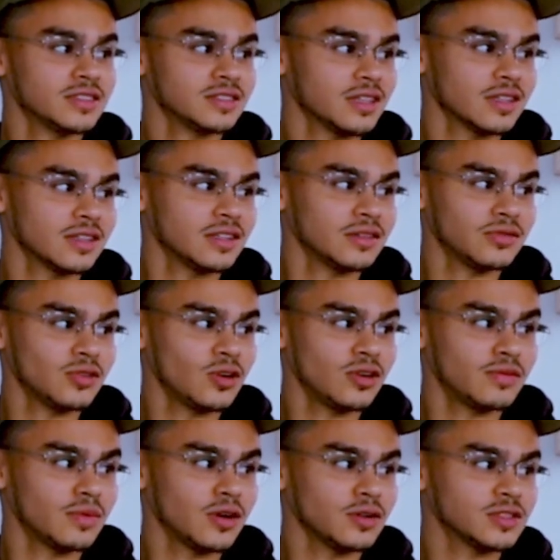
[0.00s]
grease, nothing
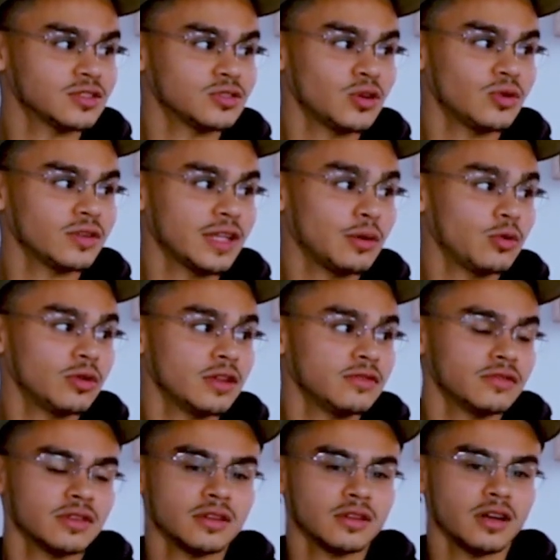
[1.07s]
involved, bro. So they won't
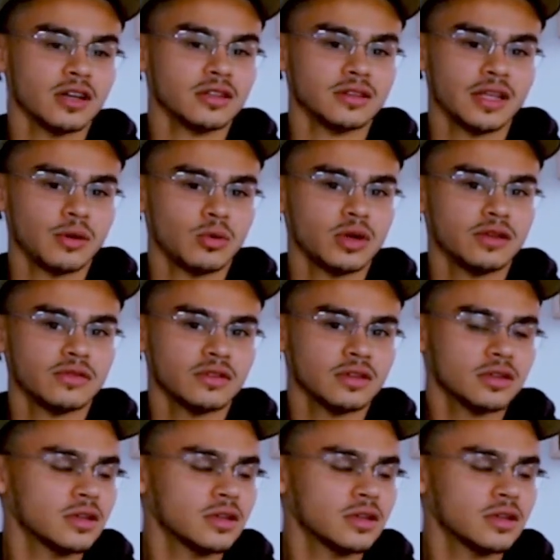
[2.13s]
even. They won't even.